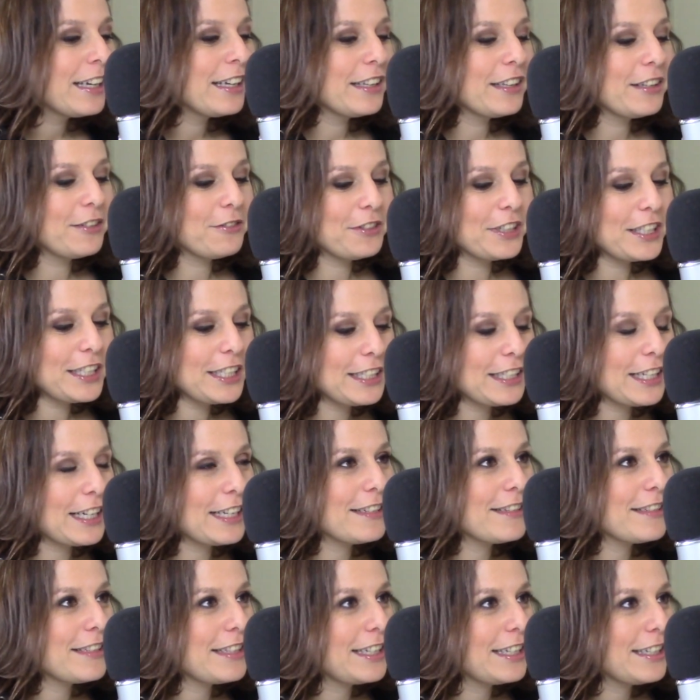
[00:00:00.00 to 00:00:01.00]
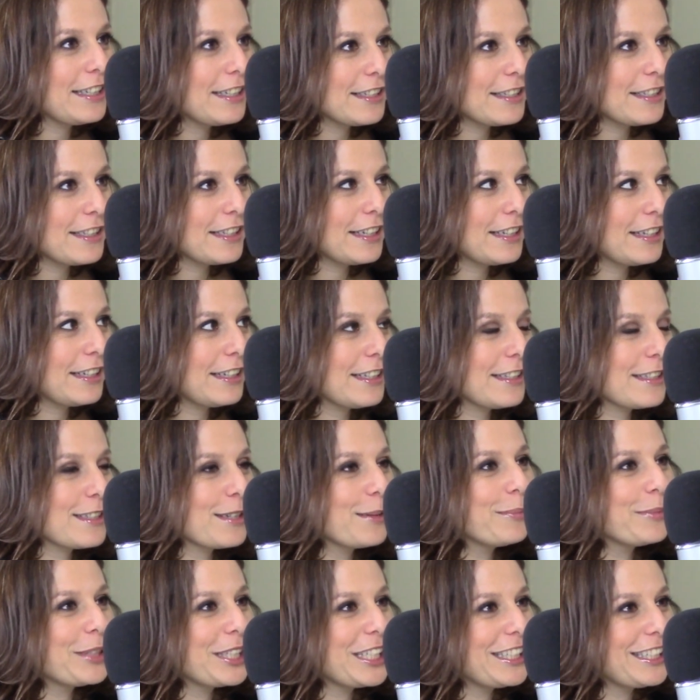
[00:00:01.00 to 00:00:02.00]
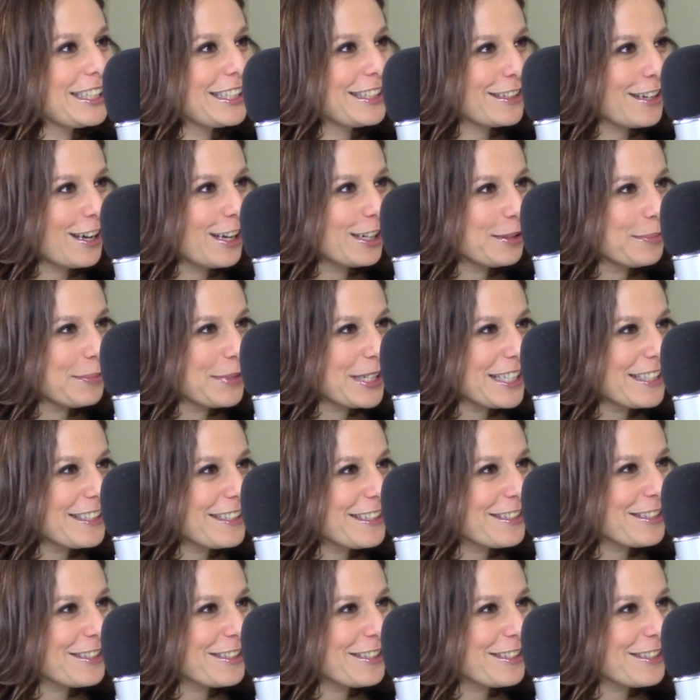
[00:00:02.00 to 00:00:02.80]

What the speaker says: The really nice thing is that it's completely anonymous.